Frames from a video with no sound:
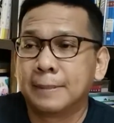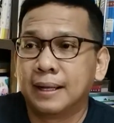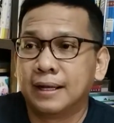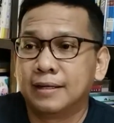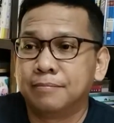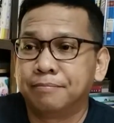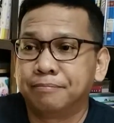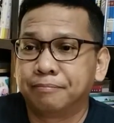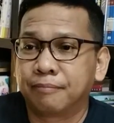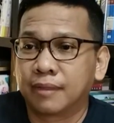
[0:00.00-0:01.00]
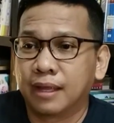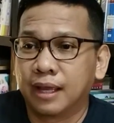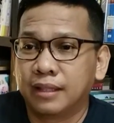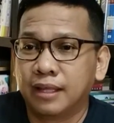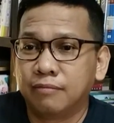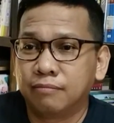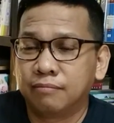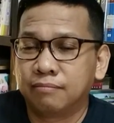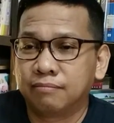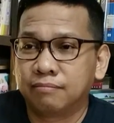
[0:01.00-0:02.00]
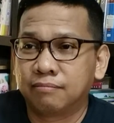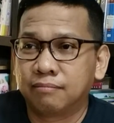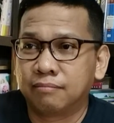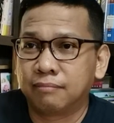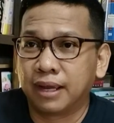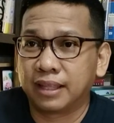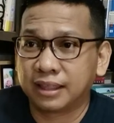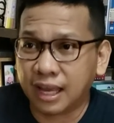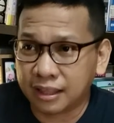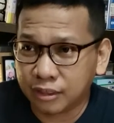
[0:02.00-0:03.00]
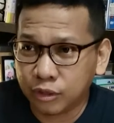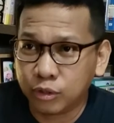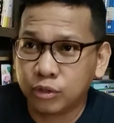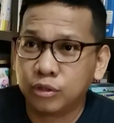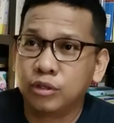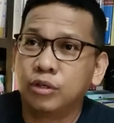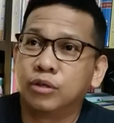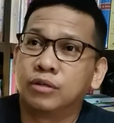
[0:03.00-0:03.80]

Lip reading: And then, makita natin doon